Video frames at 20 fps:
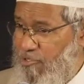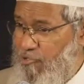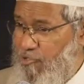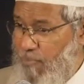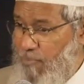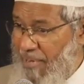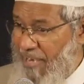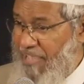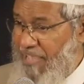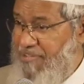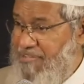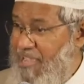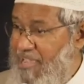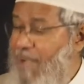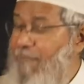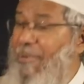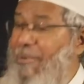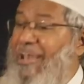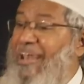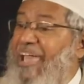to Malaysia,
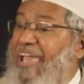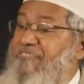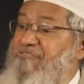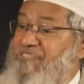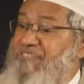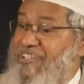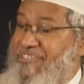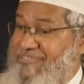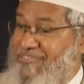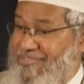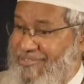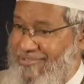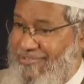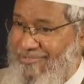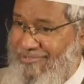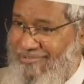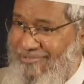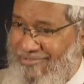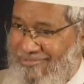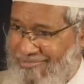my life changed.
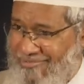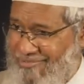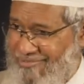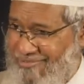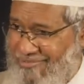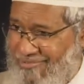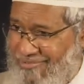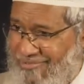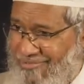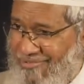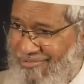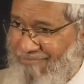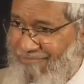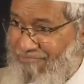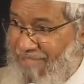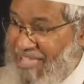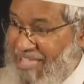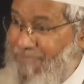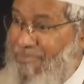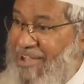
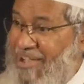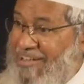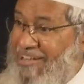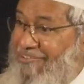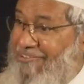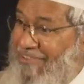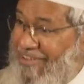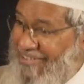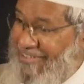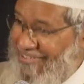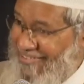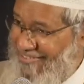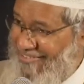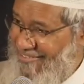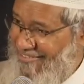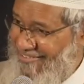My iman increased.